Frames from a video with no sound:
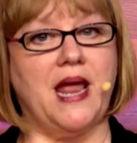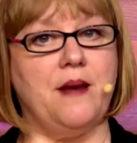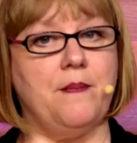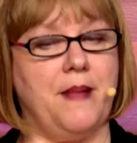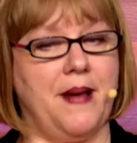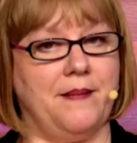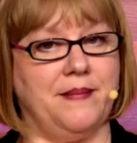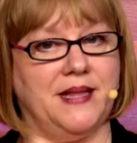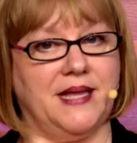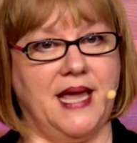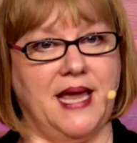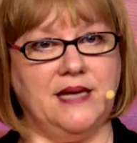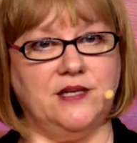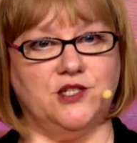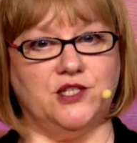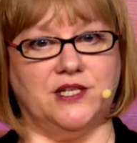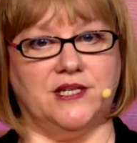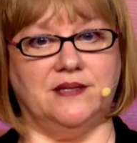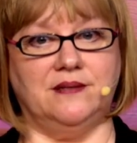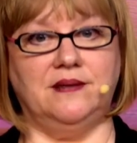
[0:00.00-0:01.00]
a
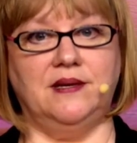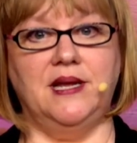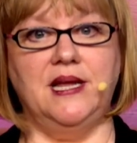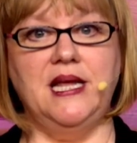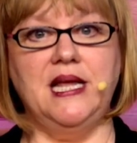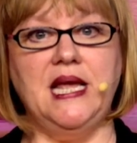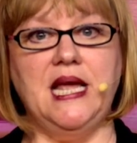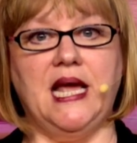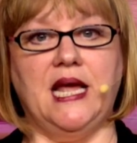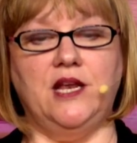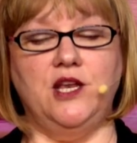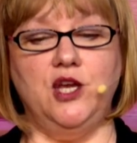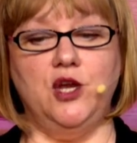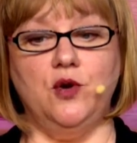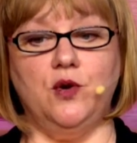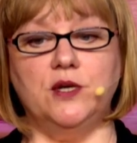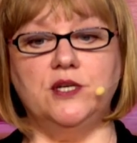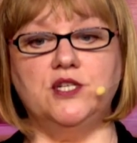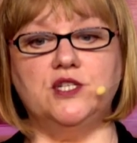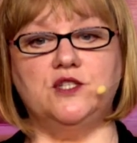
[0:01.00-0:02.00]
publication, and you
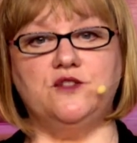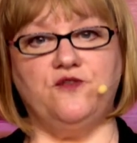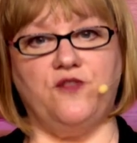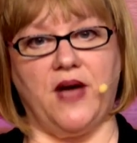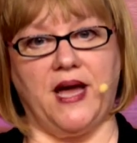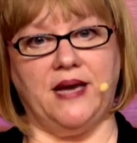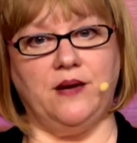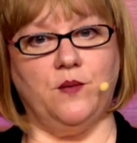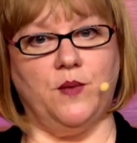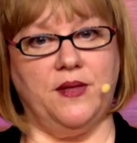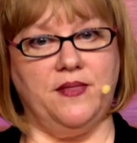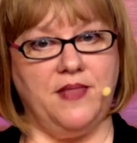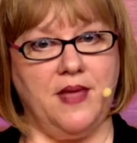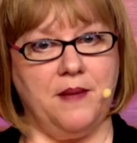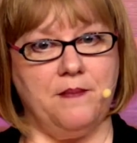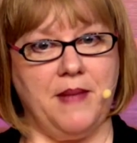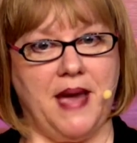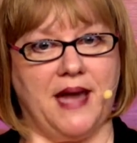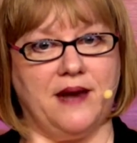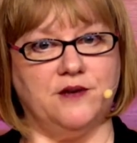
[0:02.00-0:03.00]
could just find one
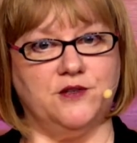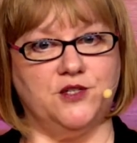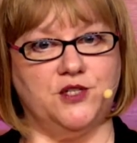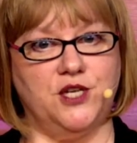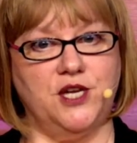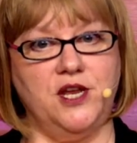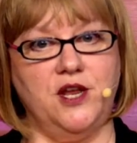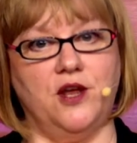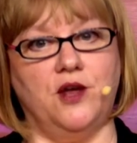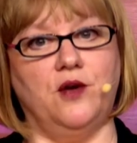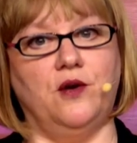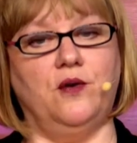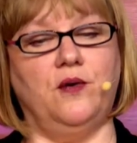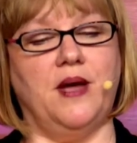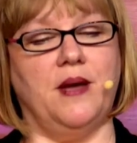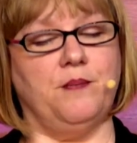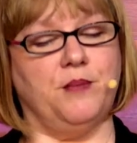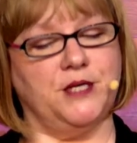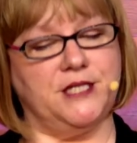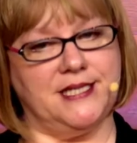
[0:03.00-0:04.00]
that matters to you
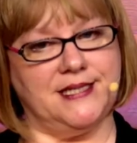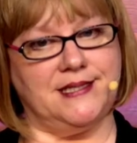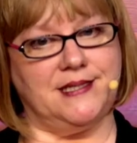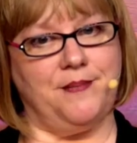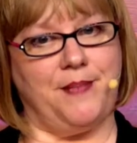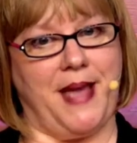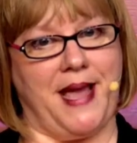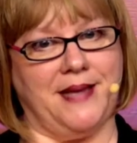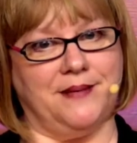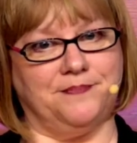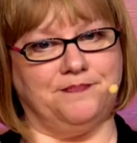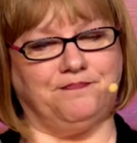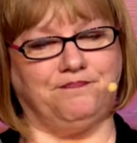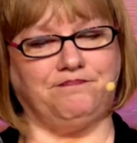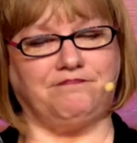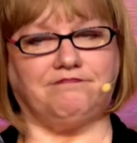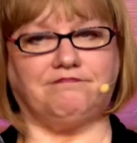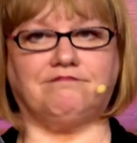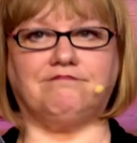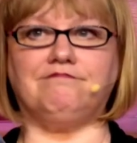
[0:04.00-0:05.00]
and participate.
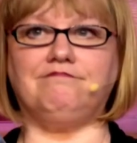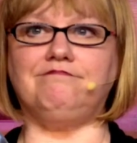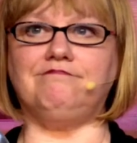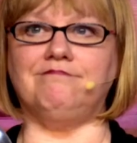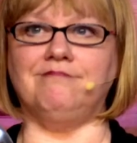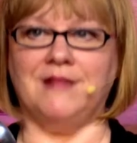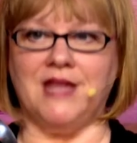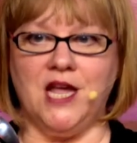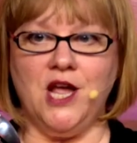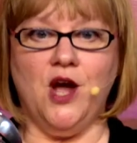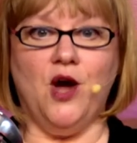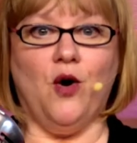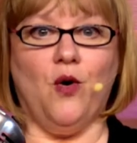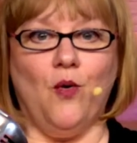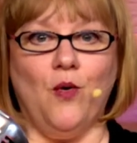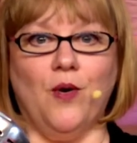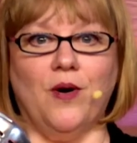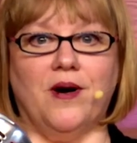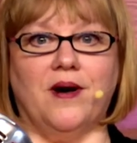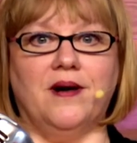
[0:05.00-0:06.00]

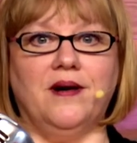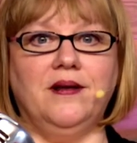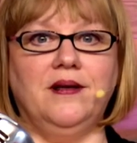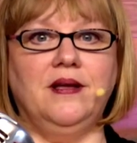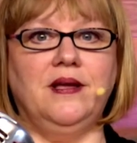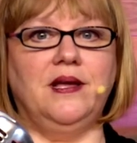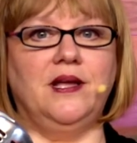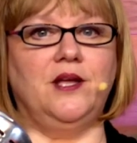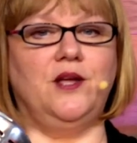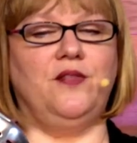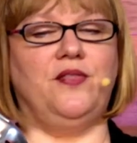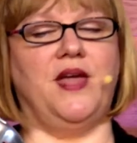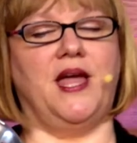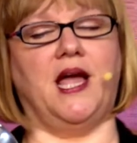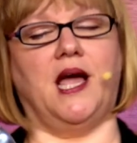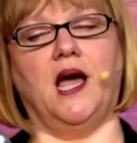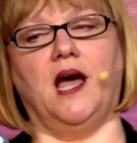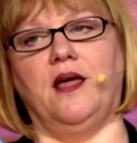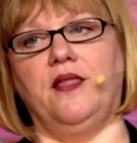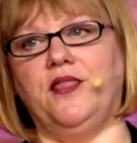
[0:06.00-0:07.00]
Or you
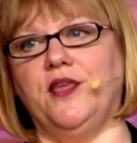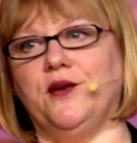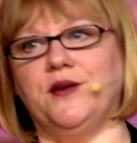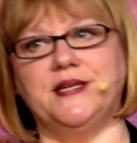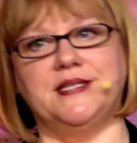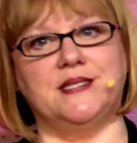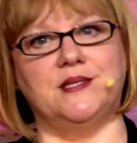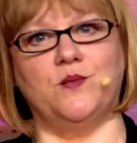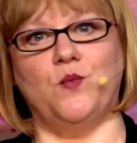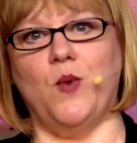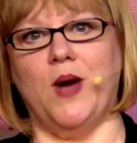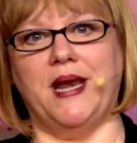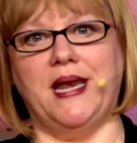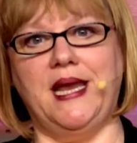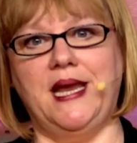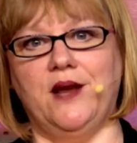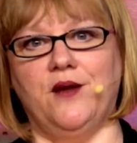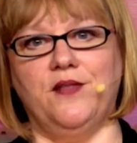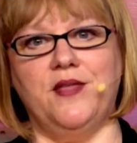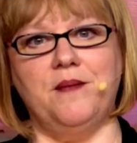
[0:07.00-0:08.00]
think, there isn't one
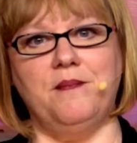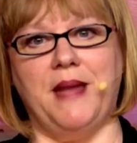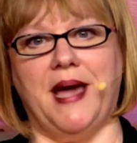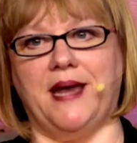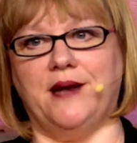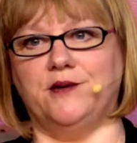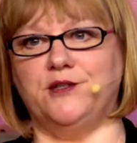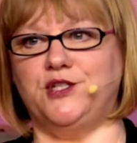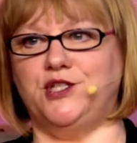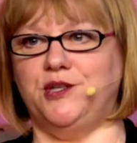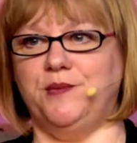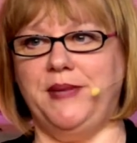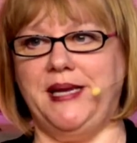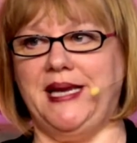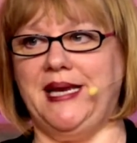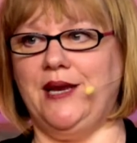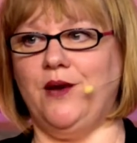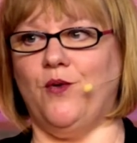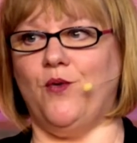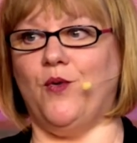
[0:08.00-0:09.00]
here that matters to
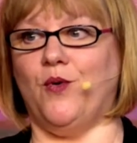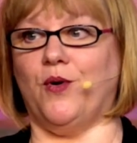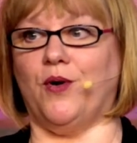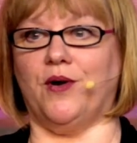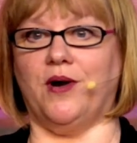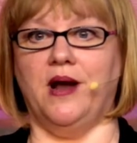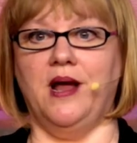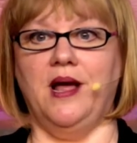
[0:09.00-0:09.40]
me, or